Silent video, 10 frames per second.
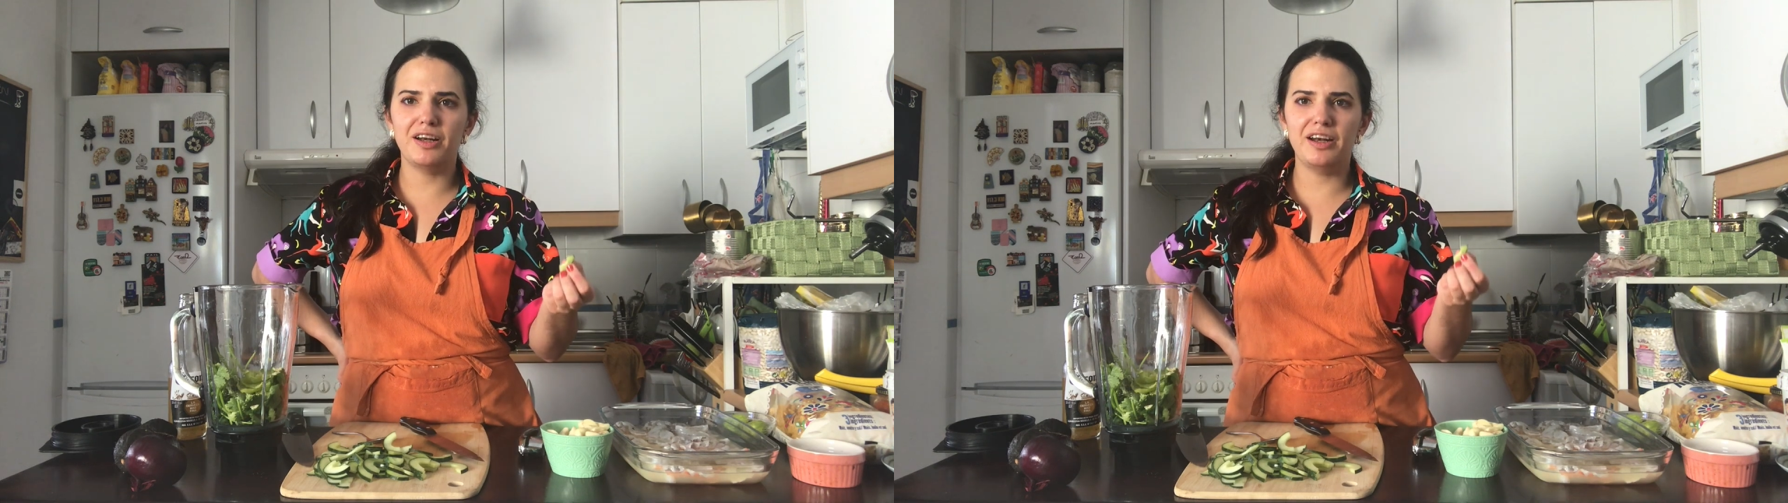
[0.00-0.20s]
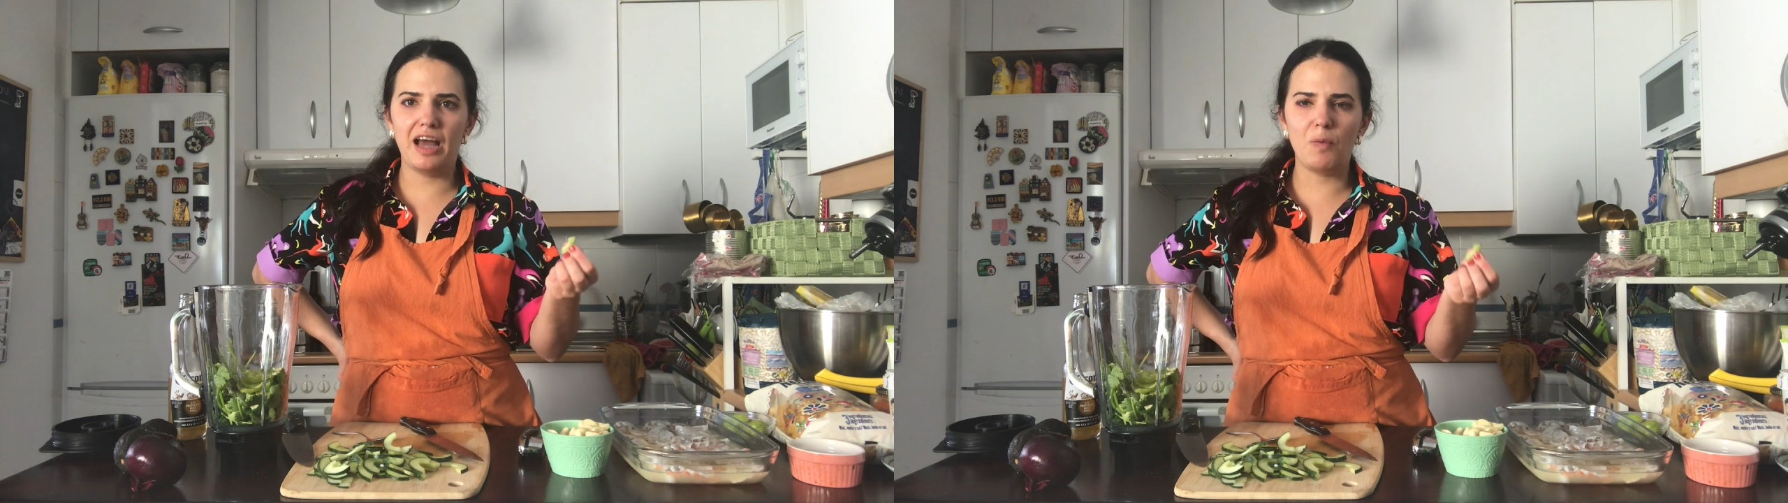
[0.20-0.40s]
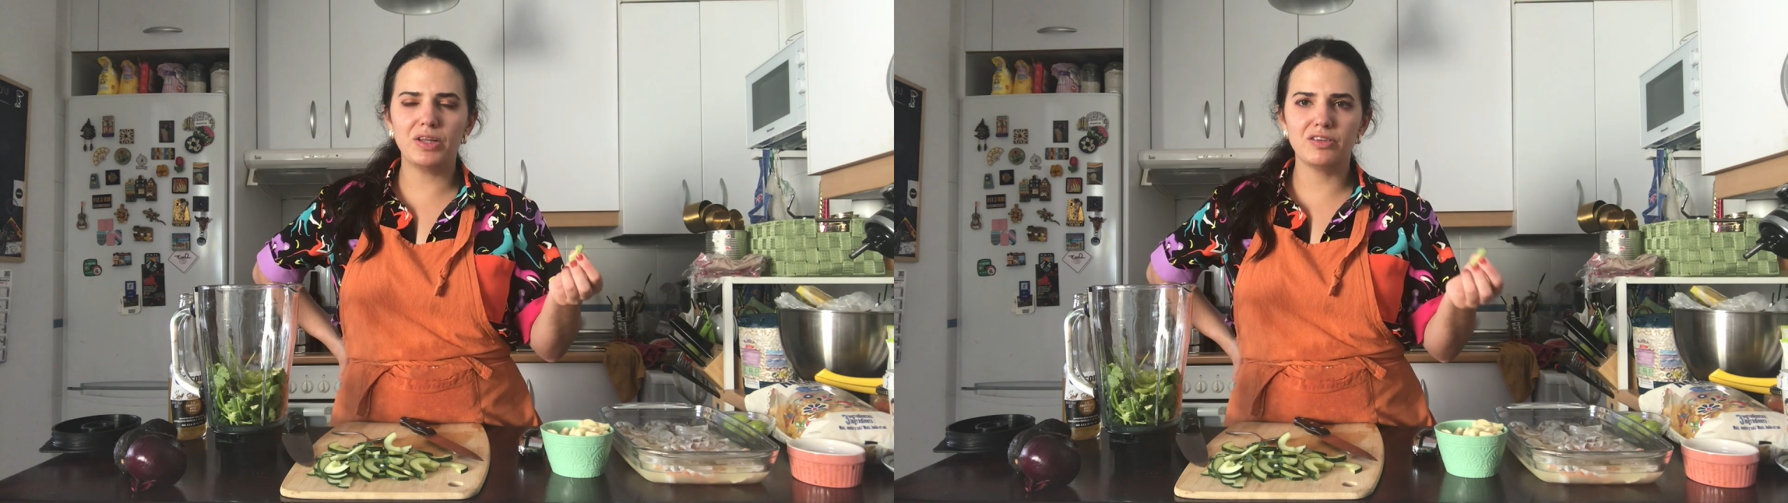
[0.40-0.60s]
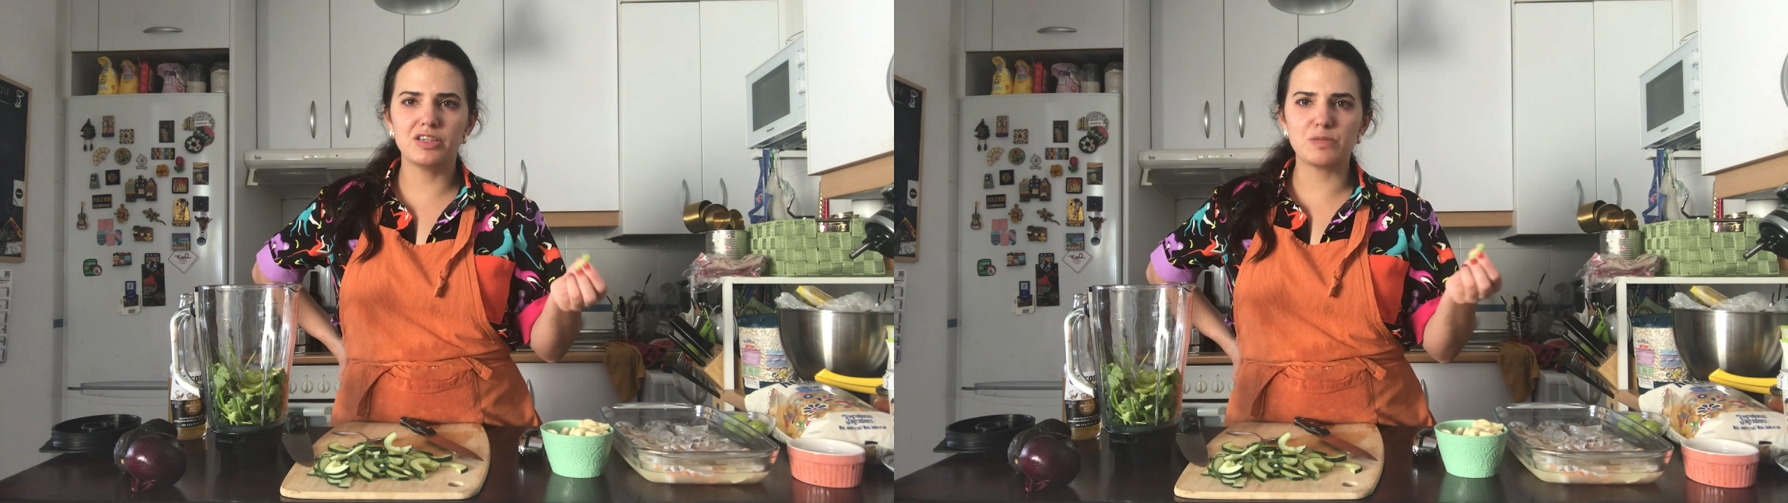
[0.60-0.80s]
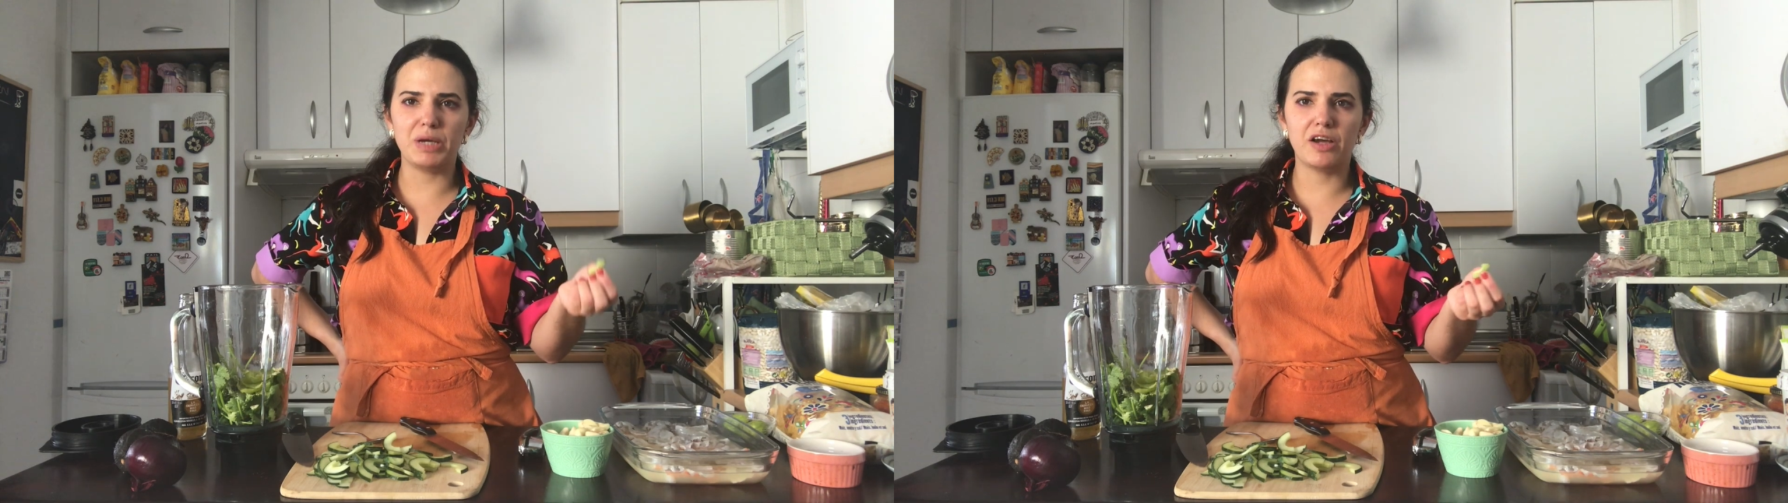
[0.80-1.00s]
Nahuatl
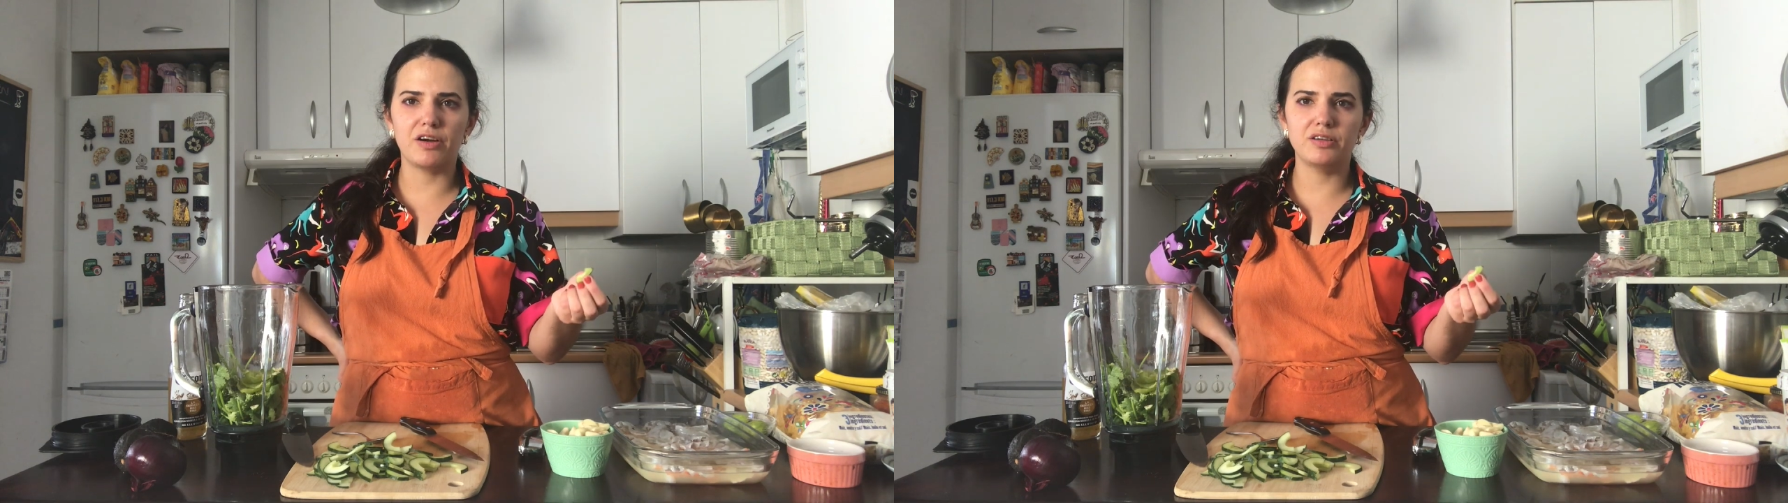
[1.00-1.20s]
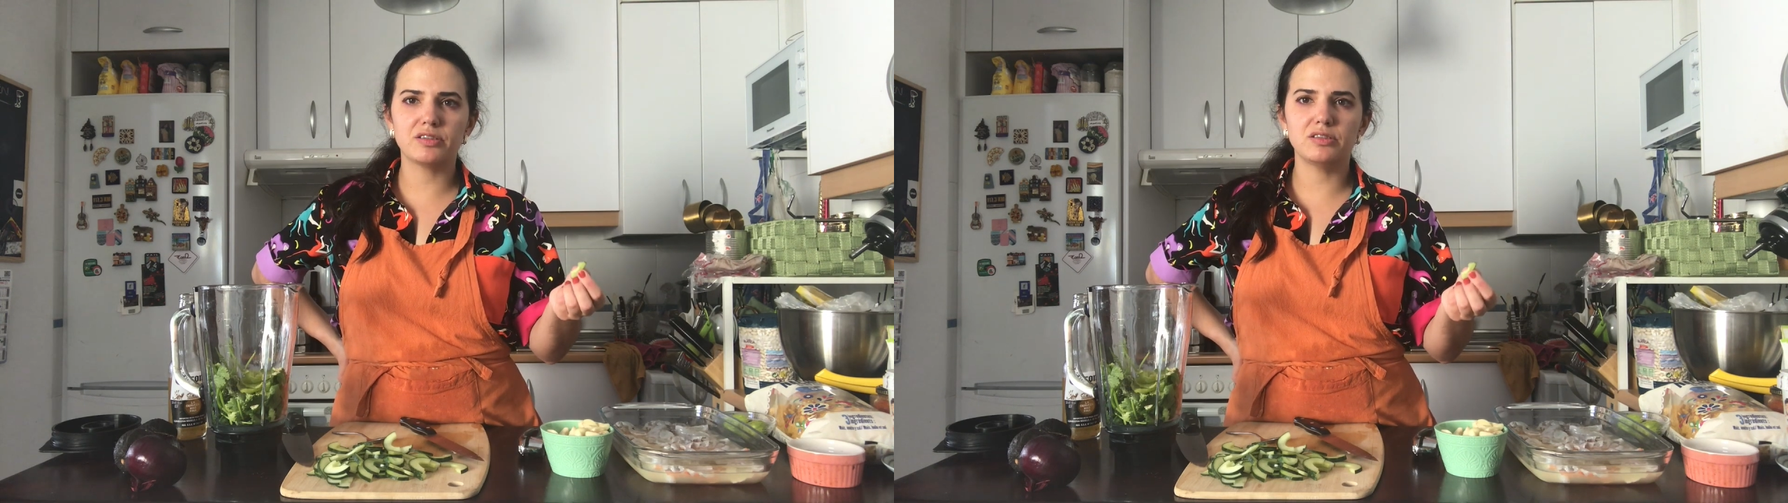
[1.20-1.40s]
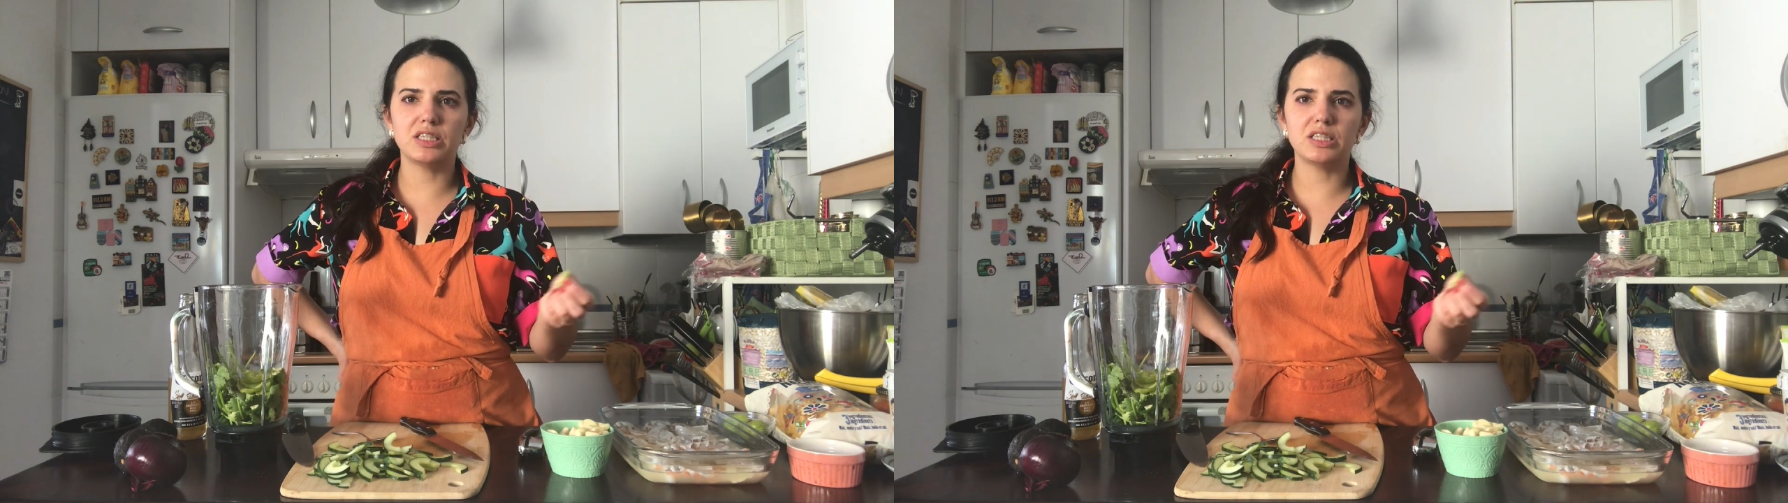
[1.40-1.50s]
speakers.